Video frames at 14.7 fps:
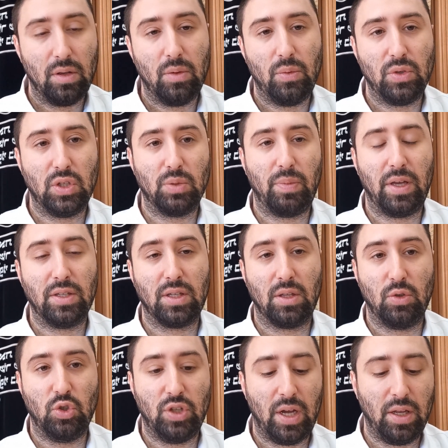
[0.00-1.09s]
which is basically
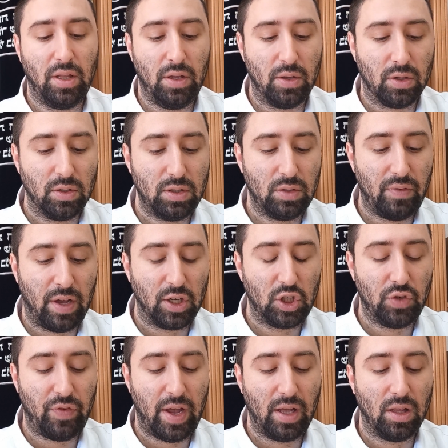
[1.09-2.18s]
the Judean hills;
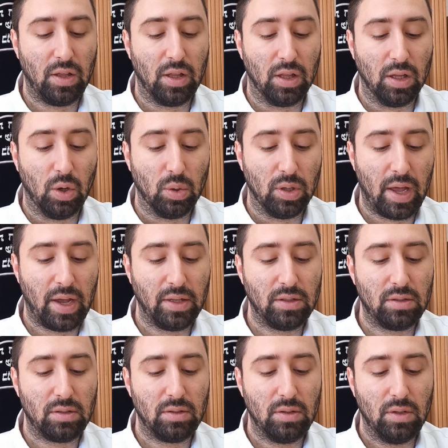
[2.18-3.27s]
Vashvela, the
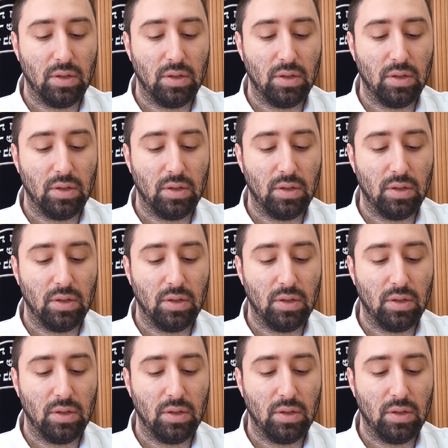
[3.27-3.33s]
lowlands,